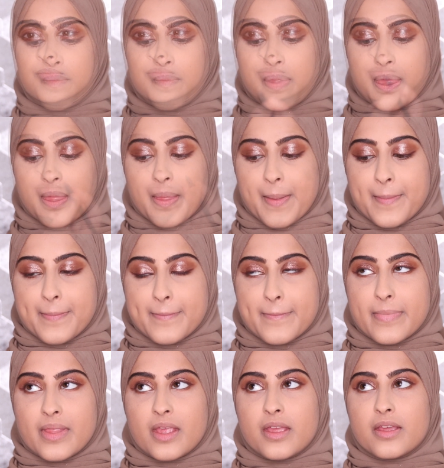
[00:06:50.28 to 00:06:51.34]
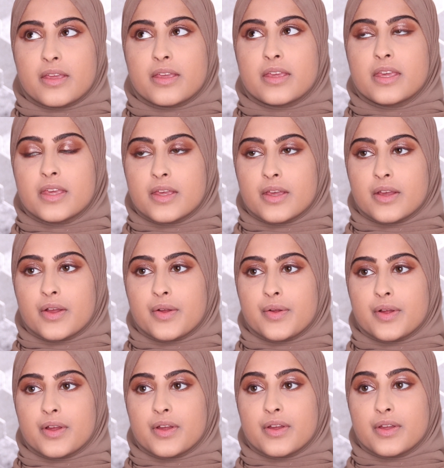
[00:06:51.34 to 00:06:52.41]
nearly kind of a
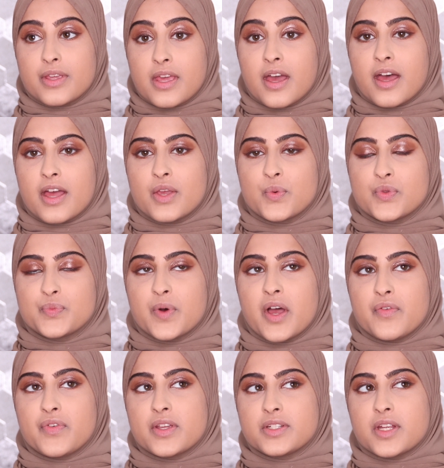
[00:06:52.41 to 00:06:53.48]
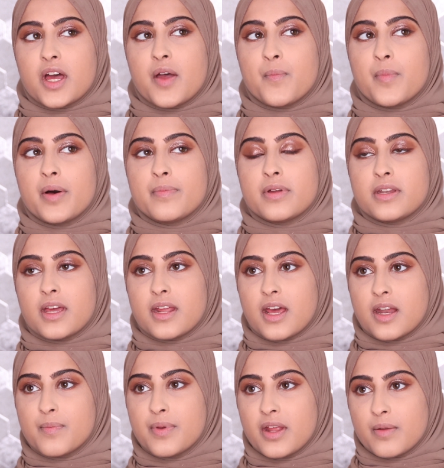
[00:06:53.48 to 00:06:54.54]
purpley chocolatey eyeliner,
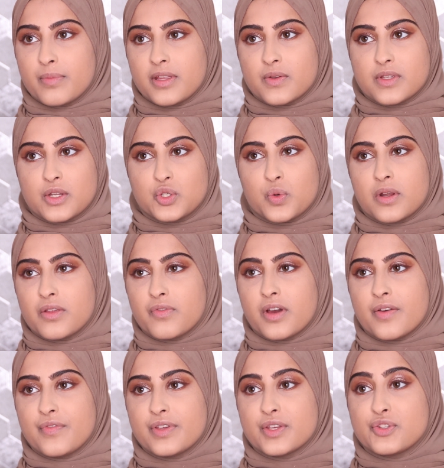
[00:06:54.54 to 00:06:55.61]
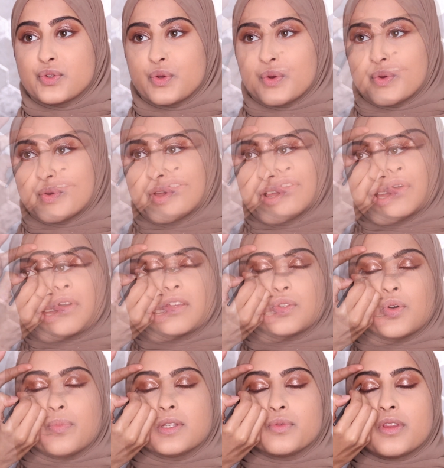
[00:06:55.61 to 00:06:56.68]
and it just looks really, really pretty. And I'm just kind
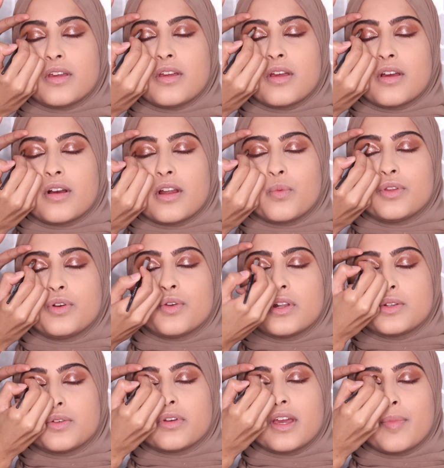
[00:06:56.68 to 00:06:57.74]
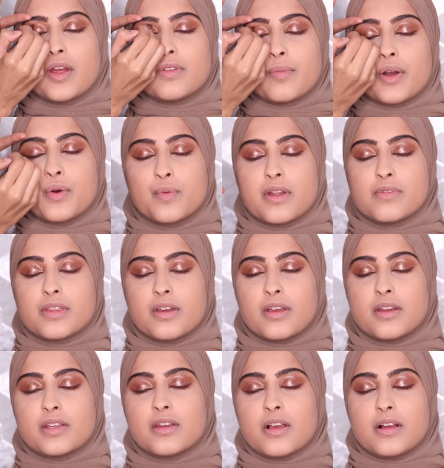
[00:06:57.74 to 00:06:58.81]
of adding a little bit of a wing to the
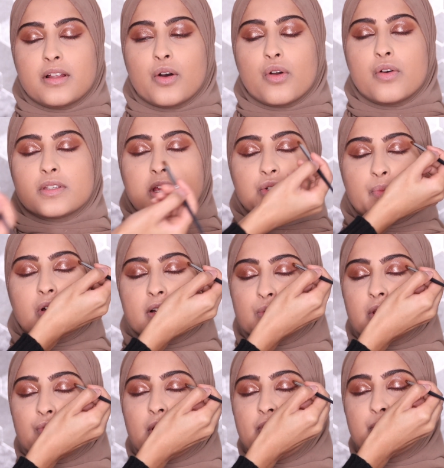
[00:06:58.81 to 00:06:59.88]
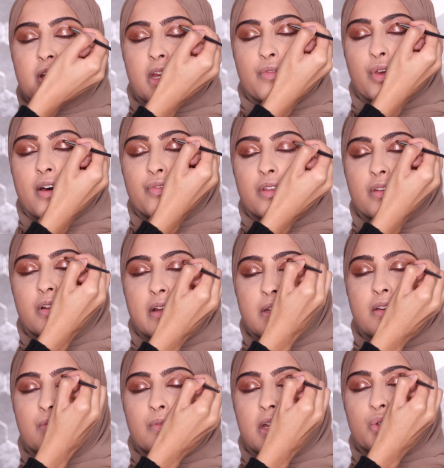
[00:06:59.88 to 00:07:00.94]
eye, and yeah, just
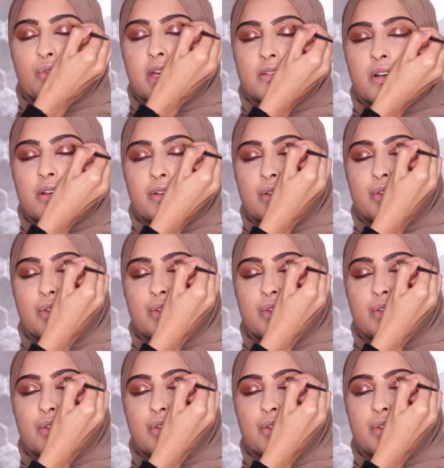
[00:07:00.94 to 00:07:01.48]
kind of again